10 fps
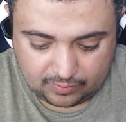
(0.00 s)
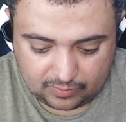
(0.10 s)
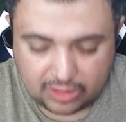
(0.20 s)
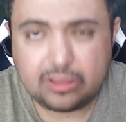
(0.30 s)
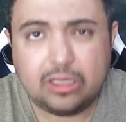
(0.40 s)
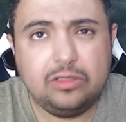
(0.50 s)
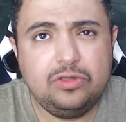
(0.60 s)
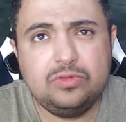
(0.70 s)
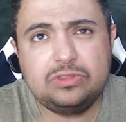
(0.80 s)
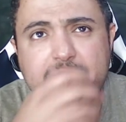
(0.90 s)
I think I'll
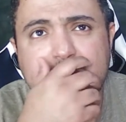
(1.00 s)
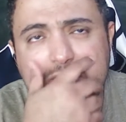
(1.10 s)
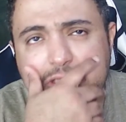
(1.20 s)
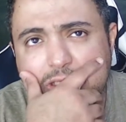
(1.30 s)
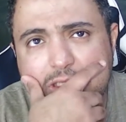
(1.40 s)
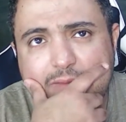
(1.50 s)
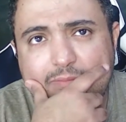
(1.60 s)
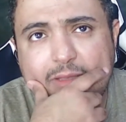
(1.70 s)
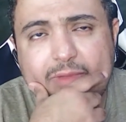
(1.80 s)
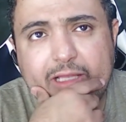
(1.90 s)
use
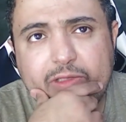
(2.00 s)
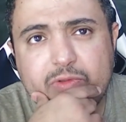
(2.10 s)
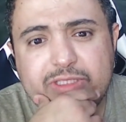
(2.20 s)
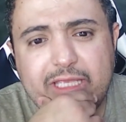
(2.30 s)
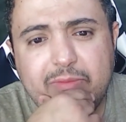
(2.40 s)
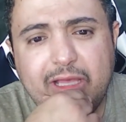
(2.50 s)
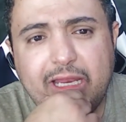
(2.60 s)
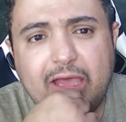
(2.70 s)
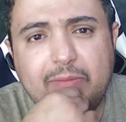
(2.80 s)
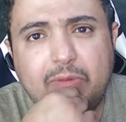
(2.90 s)
the
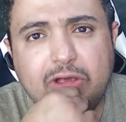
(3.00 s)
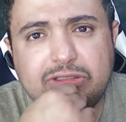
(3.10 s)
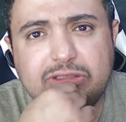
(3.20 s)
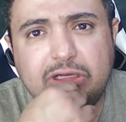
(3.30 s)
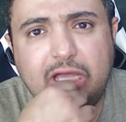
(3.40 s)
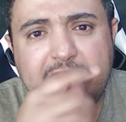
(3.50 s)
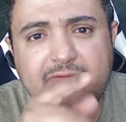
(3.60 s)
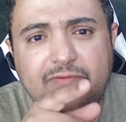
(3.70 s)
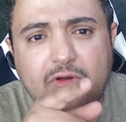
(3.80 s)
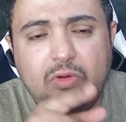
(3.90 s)
email
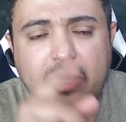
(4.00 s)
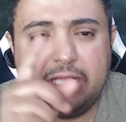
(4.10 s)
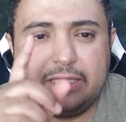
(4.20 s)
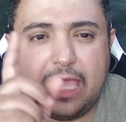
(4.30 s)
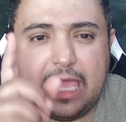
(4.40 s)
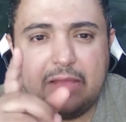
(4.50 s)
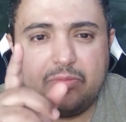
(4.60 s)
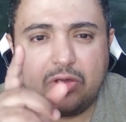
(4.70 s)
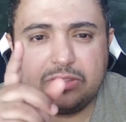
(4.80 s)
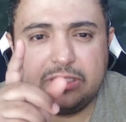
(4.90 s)

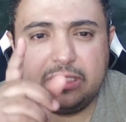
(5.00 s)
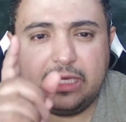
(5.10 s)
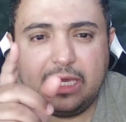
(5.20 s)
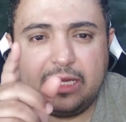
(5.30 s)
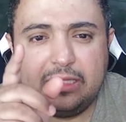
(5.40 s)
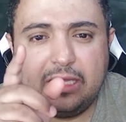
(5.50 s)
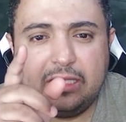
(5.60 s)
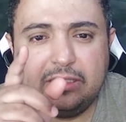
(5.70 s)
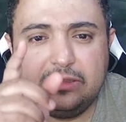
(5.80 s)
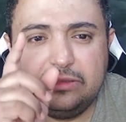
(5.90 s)

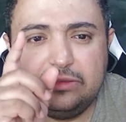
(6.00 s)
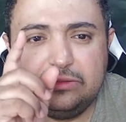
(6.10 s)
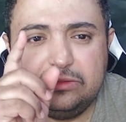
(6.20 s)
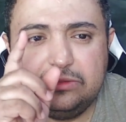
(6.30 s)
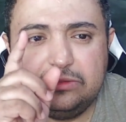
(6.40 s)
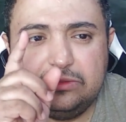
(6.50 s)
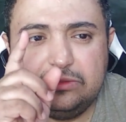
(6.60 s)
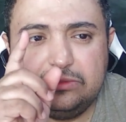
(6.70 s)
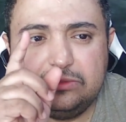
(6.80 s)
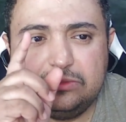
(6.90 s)

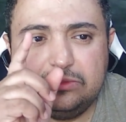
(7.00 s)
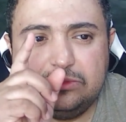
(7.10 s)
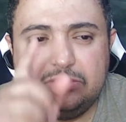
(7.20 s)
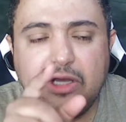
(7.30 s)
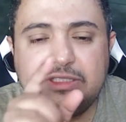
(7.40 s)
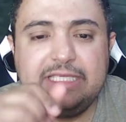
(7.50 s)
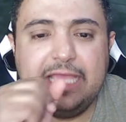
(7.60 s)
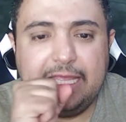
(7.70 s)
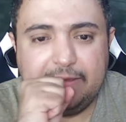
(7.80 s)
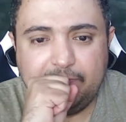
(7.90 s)

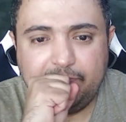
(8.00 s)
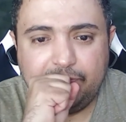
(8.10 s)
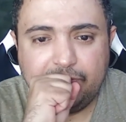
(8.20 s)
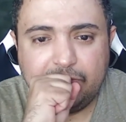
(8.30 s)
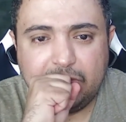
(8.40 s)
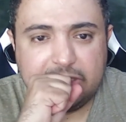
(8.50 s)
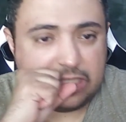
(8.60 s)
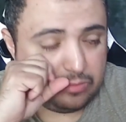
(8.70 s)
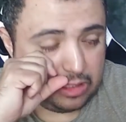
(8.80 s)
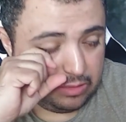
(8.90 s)
info@unboxingcanada.ca.
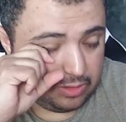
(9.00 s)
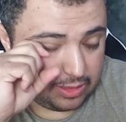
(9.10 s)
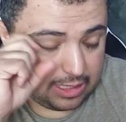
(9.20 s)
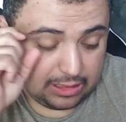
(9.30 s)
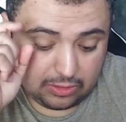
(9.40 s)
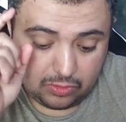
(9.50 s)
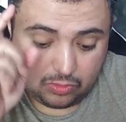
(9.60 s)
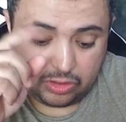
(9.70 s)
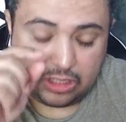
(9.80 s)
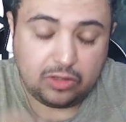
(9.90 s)
Send me an email there,
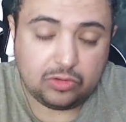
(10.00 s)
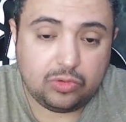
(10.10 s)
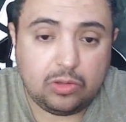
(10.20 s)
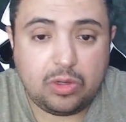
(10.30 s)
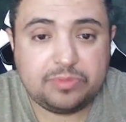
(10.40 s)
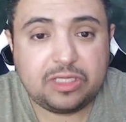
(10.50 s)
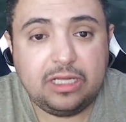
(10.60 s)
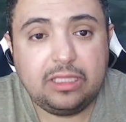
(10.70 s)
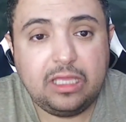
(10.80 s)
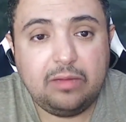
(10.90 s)
or you can go to our
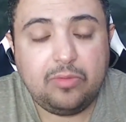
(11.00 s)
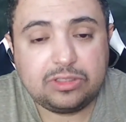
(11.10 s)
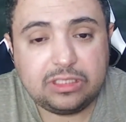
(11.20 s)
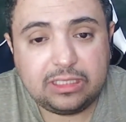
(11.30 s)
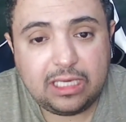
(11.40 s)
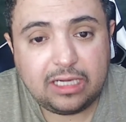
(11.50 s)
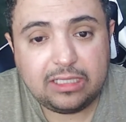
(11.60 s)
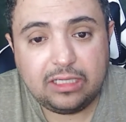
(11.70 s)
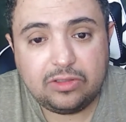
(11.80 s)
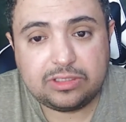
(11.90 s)
website
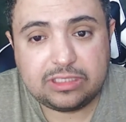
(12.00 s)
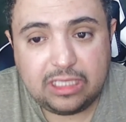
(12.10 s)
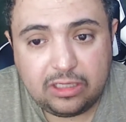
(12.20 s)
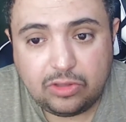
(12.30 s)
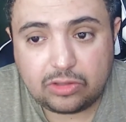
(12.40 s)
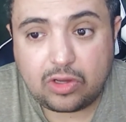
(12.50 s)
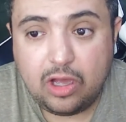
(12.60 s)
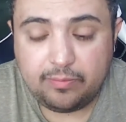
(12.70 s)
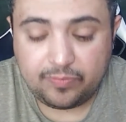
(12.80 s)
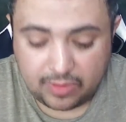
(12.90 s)
unboxingcanada.ca or .com,